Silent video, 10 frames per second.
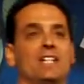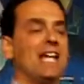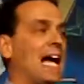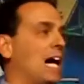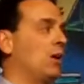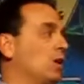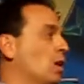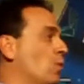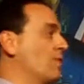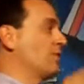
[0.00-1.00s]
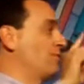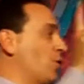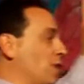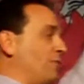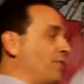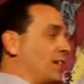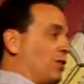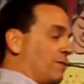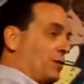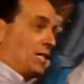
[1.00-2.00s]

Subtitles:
Now, with the forefinger of your